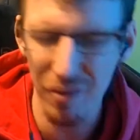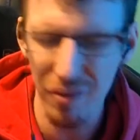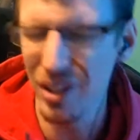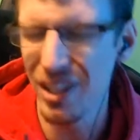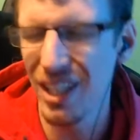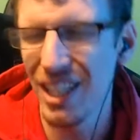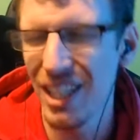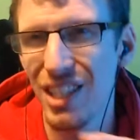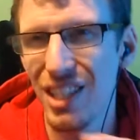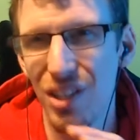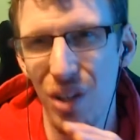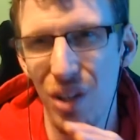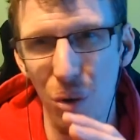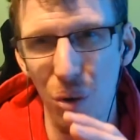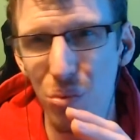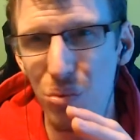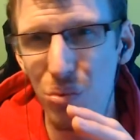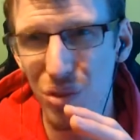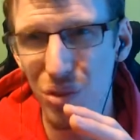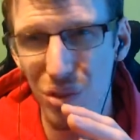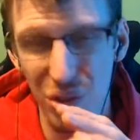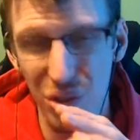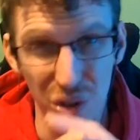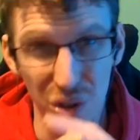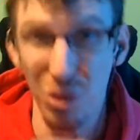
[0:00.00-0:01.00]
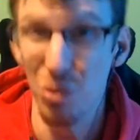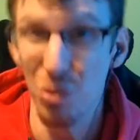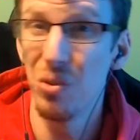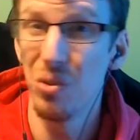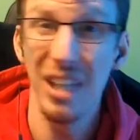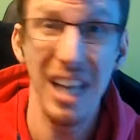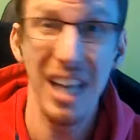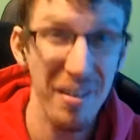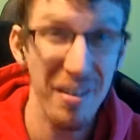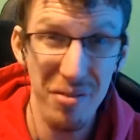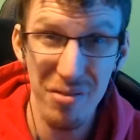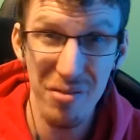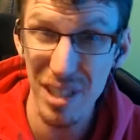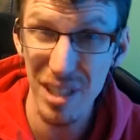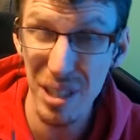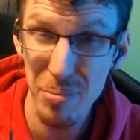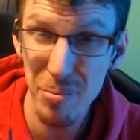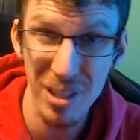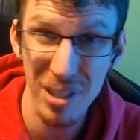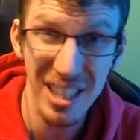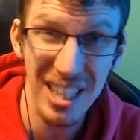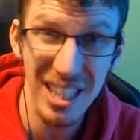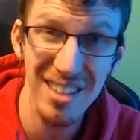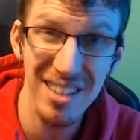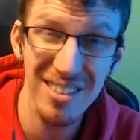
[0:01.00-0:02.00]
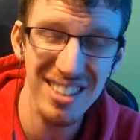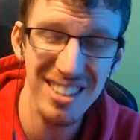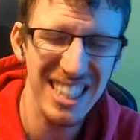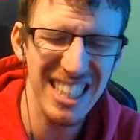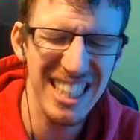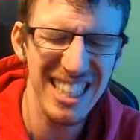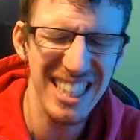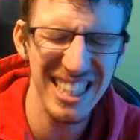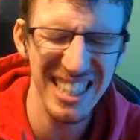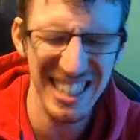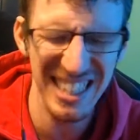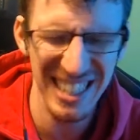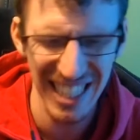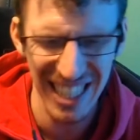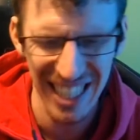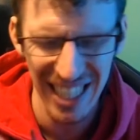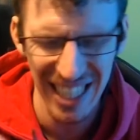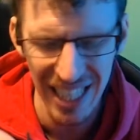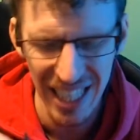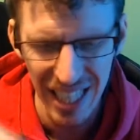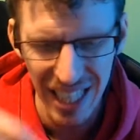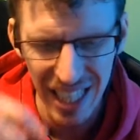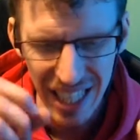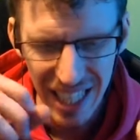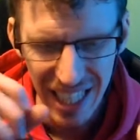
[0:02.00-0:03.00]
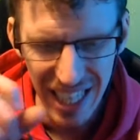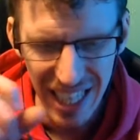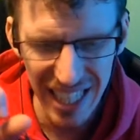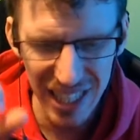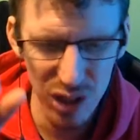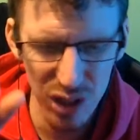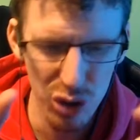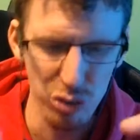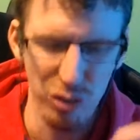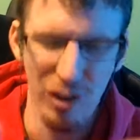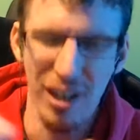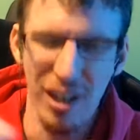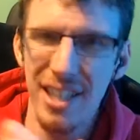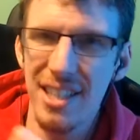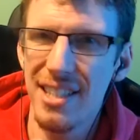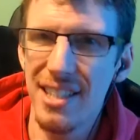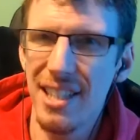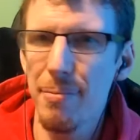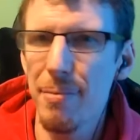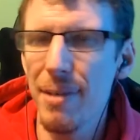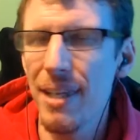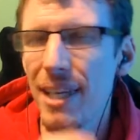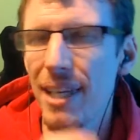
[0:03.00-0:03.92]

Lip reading: they don't do that for anybody else, it's grating me a